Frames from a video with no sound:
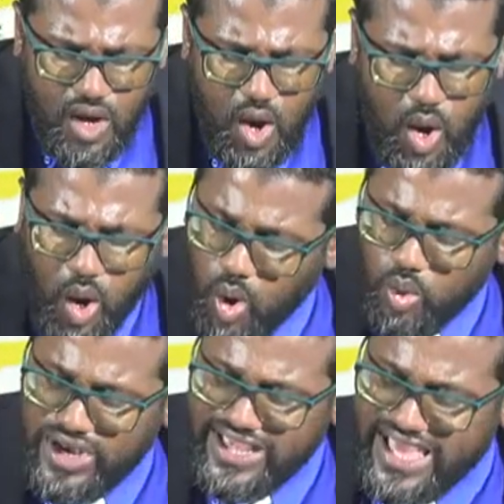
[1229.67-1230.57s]

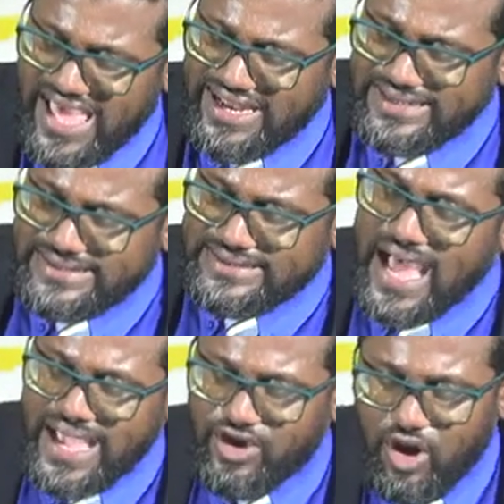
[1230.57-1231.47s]
Holy and
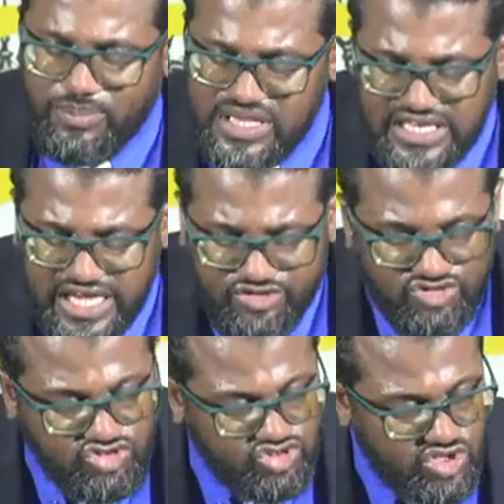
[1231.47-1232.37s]
entire
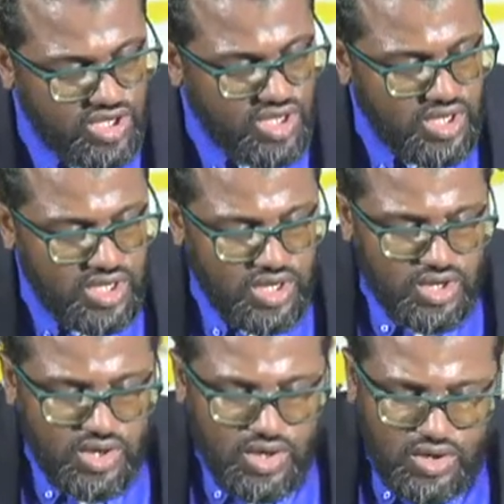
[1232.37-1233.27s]
obedience
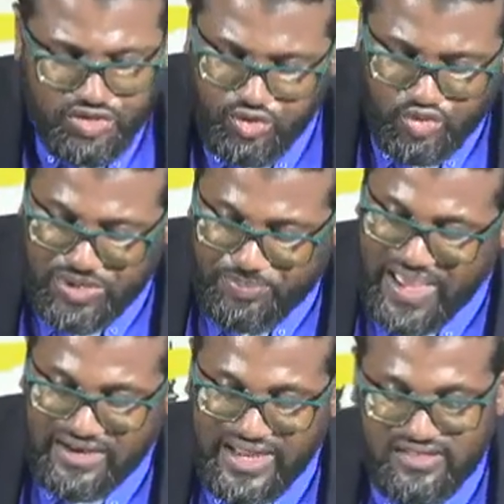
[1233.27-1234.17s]
through
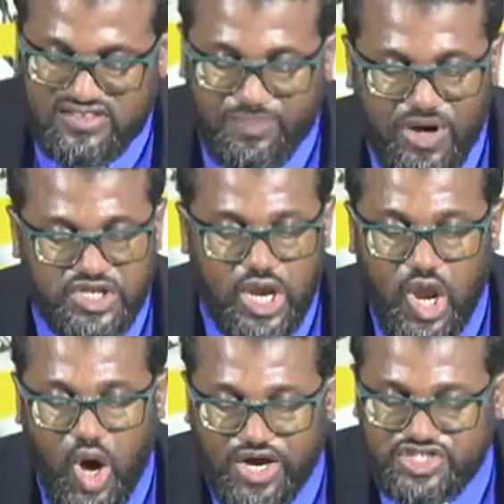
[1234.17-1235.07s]
dependence upon the
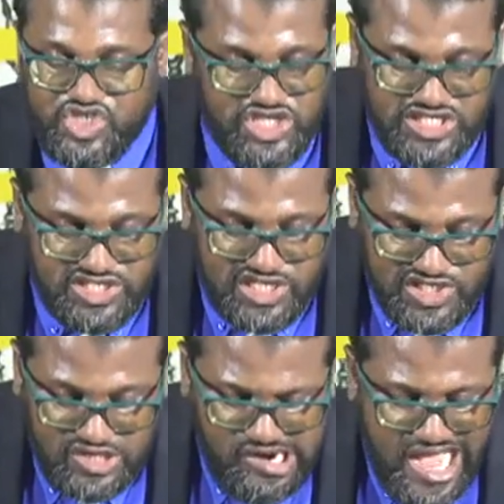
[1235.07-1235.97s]
Lord
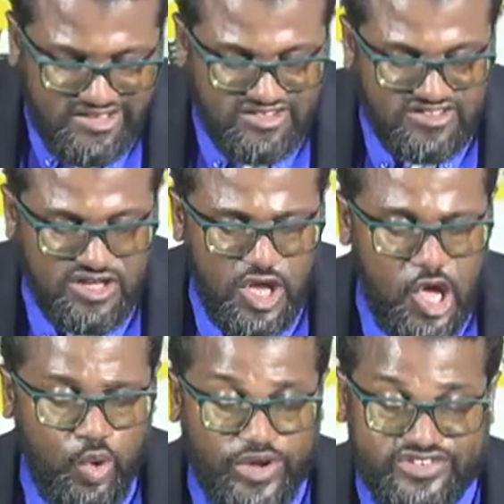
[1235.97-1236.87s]
Jesus Christ
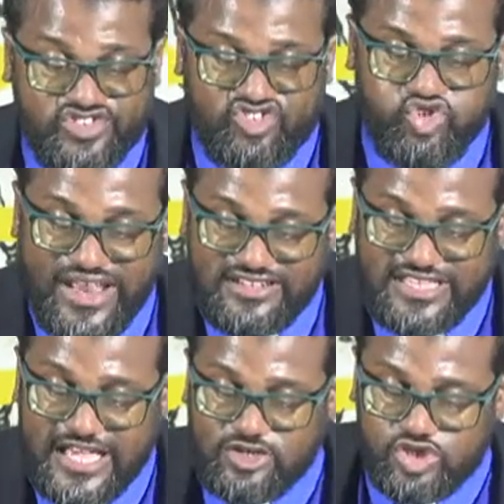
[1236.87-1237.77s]
will
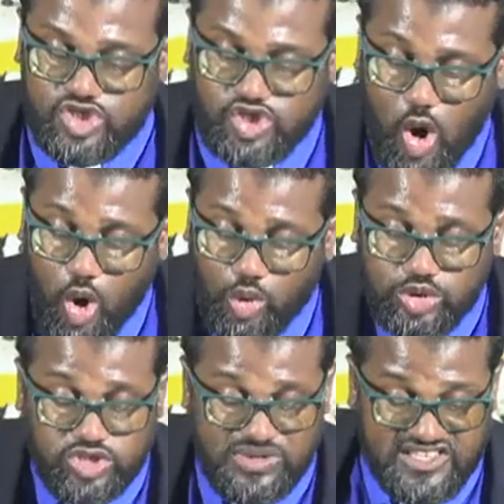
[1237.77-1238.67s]
strengthen the soul
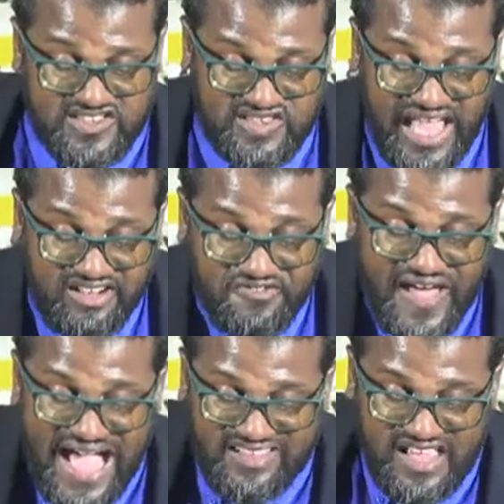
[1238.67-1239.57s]
to be
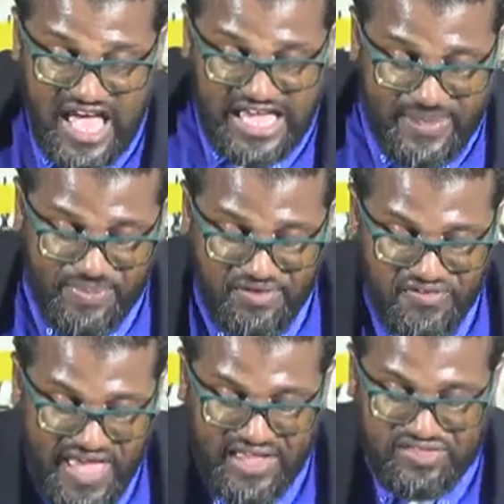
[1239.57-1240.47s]
steadfast in the
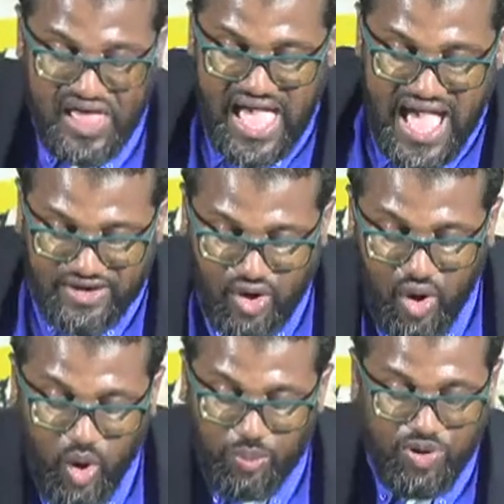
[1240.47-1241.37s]
faith and
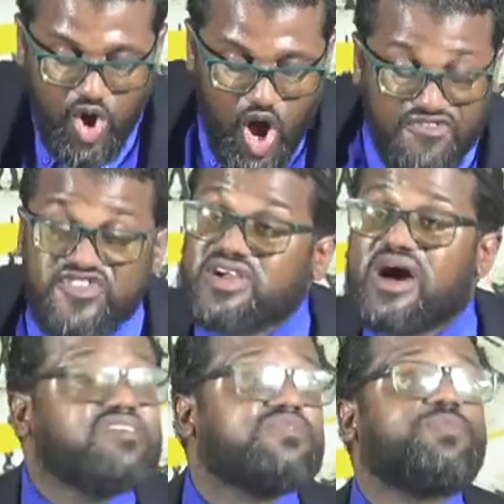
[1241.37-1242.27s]
hope of the
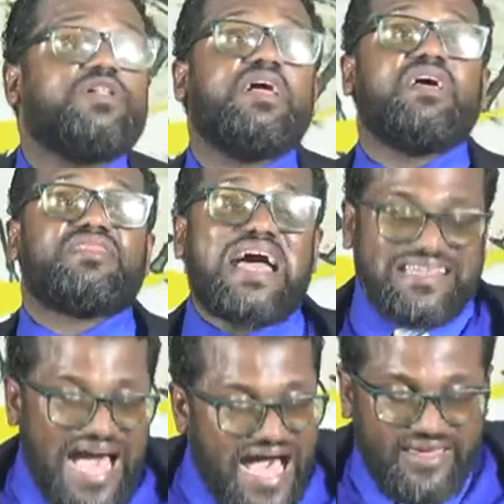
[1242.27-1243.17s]
gospel
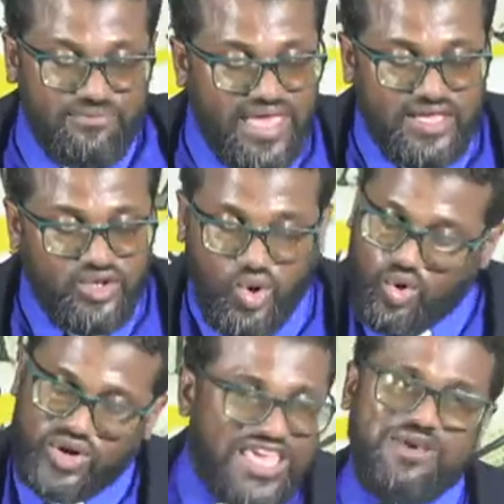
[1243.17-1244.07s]
that I may
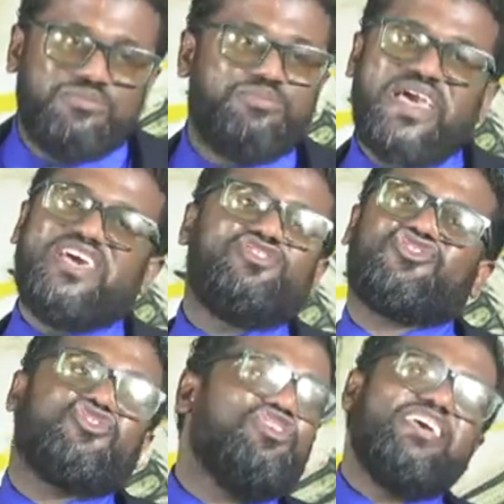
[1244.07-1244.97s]
know him. Page
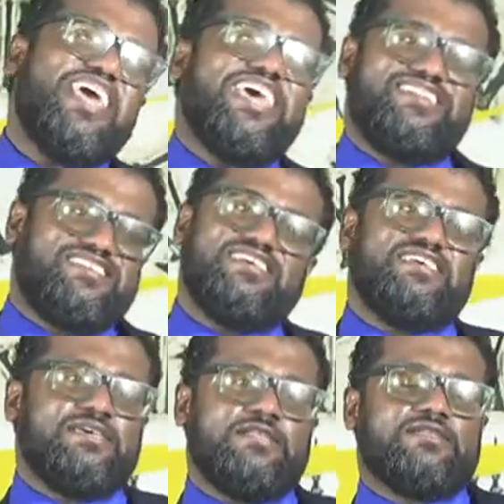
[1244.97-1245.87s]

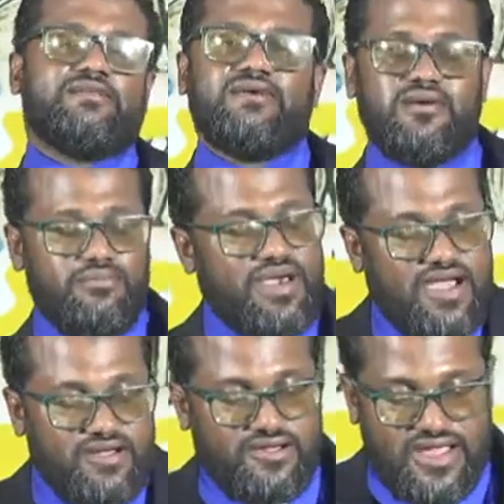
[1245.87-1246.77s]
318,
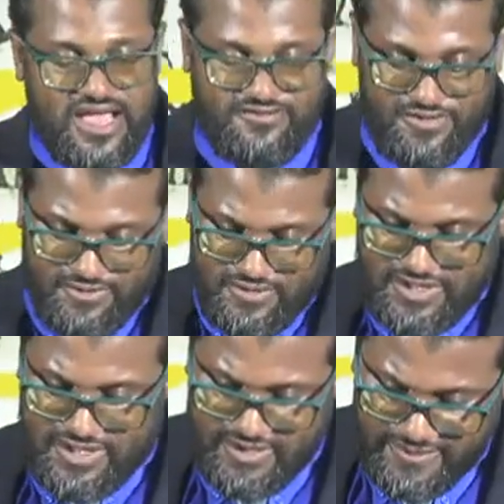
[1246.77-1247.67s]
paragraph
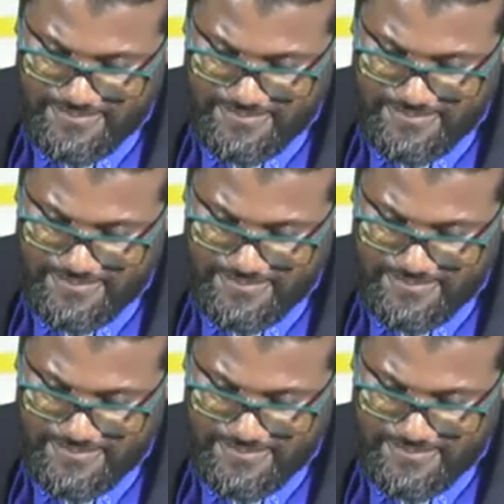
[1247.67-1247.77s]
3.